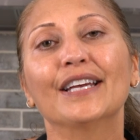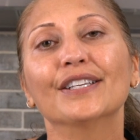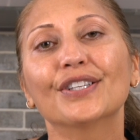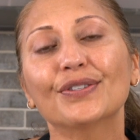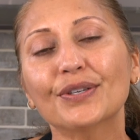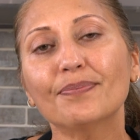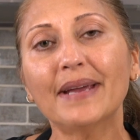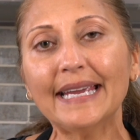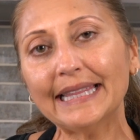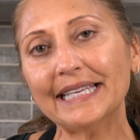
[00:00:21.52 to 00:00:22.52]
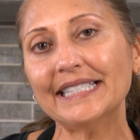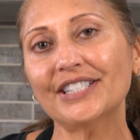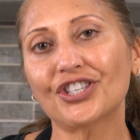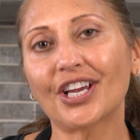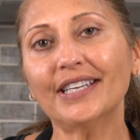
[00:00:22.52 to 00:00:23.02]
So to make
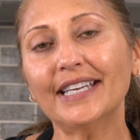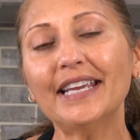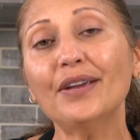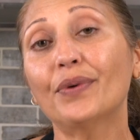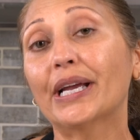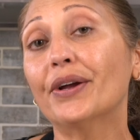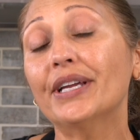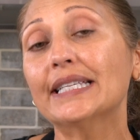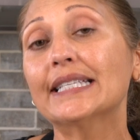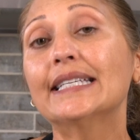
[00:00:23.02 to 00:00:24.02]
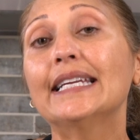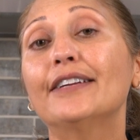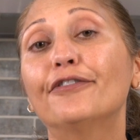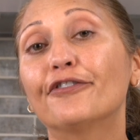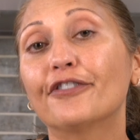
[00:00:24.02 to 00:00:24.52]
this chutney, we're going to
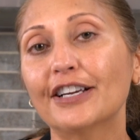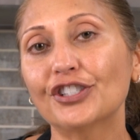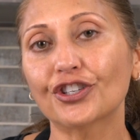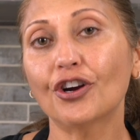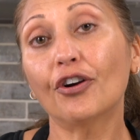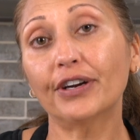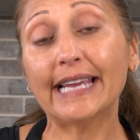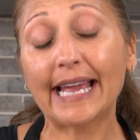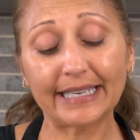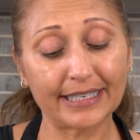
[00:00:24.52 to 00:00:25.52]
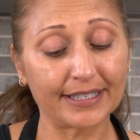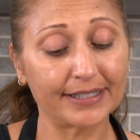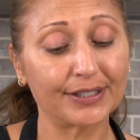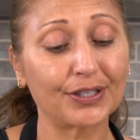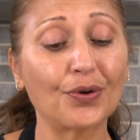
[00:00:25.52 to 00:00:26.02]
need fresh coriander.
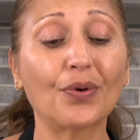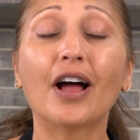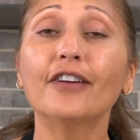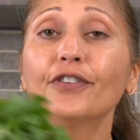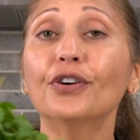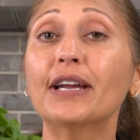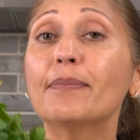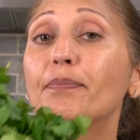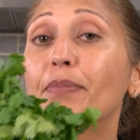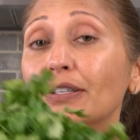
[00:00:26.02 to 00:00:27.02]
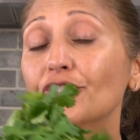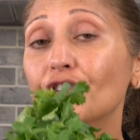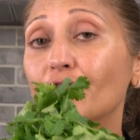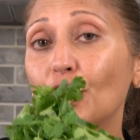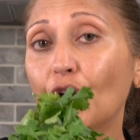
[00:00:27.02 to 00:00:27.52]
So I've got a bunch
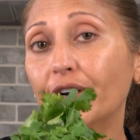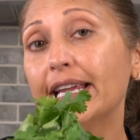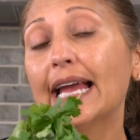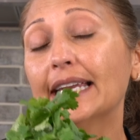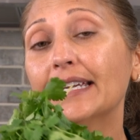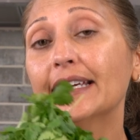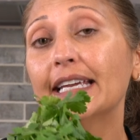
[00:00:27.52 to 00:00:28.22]
of coriander